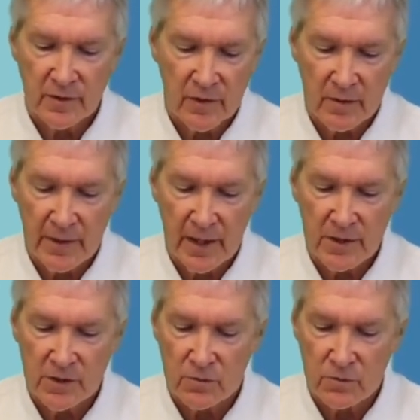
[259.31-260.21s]
of their
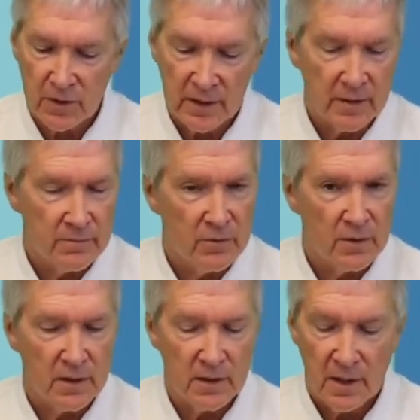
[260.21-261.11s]
page is really
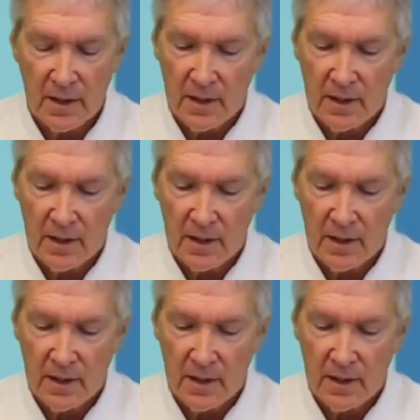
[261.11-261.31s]
important.